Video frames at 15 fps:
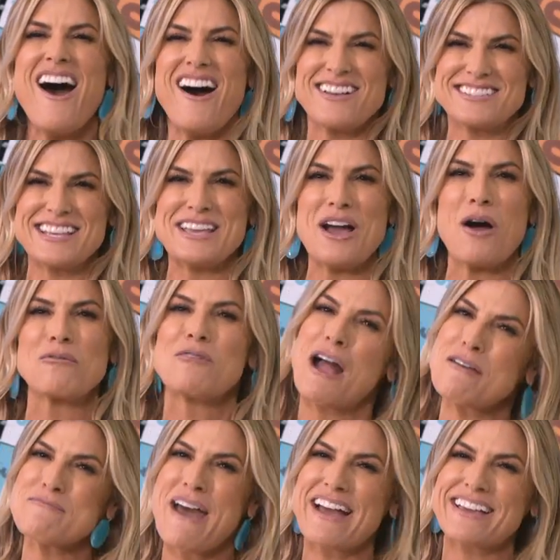I'll see y'all
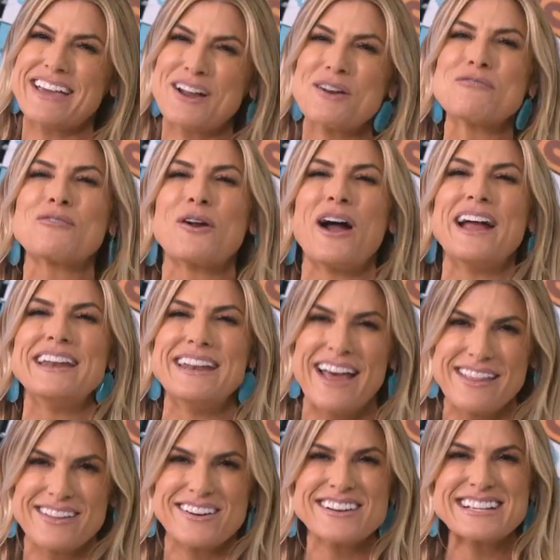right back here for
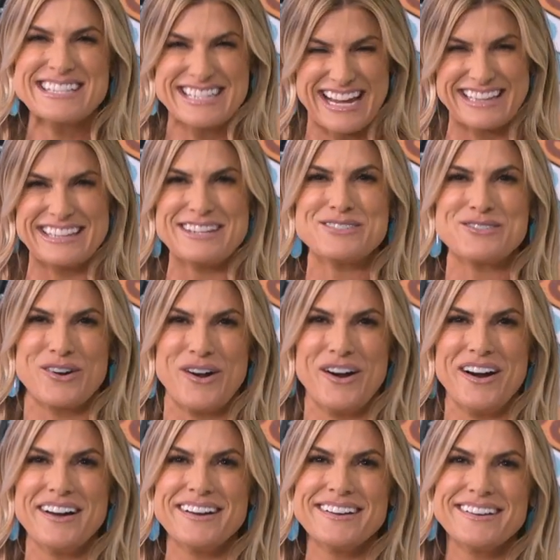another Daily
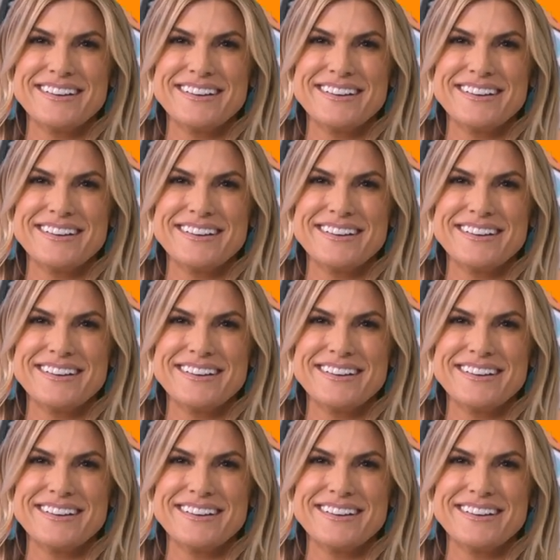Draw.